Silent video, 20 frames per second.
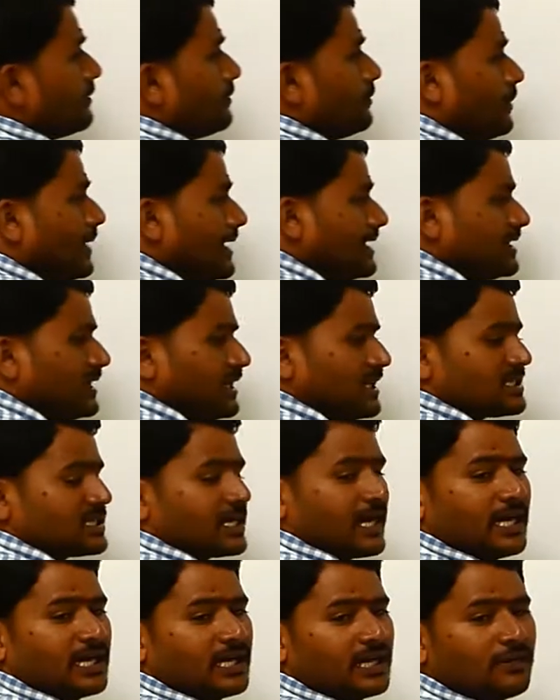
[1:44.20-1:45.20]
when these
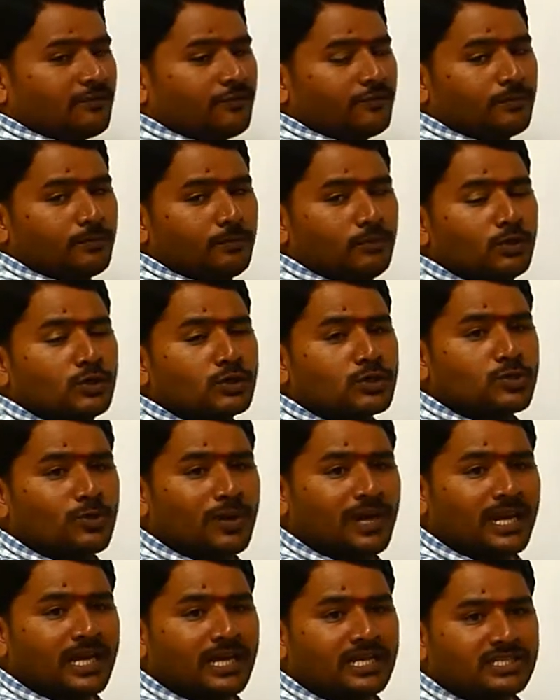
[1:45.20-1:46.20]
kind of
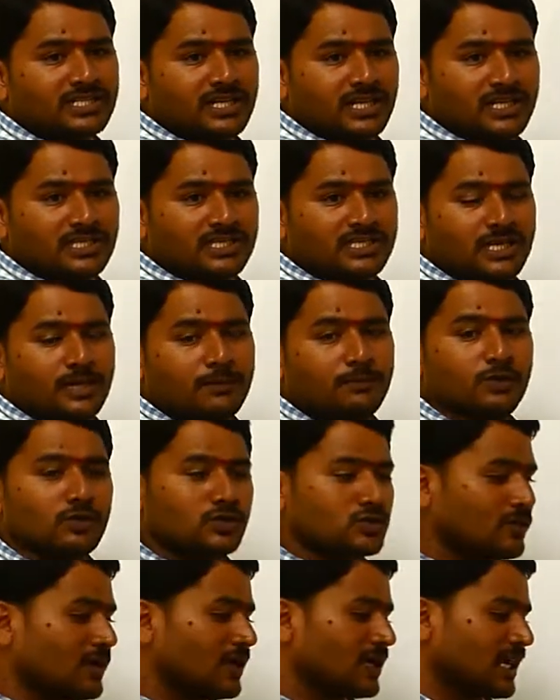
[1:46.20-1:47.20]
mutual exchange or
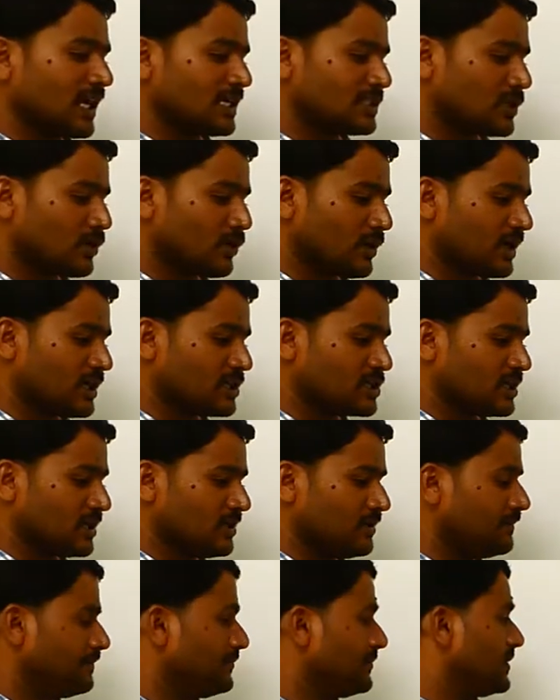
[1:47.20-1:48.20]
mutual
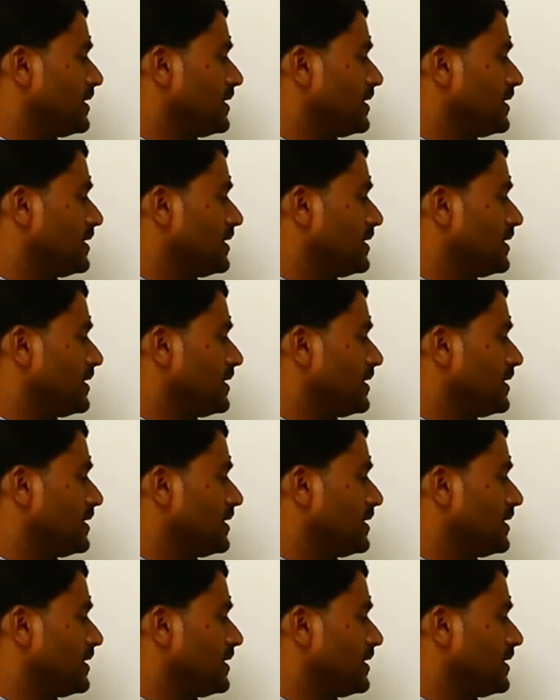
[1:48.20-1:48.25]
translocation,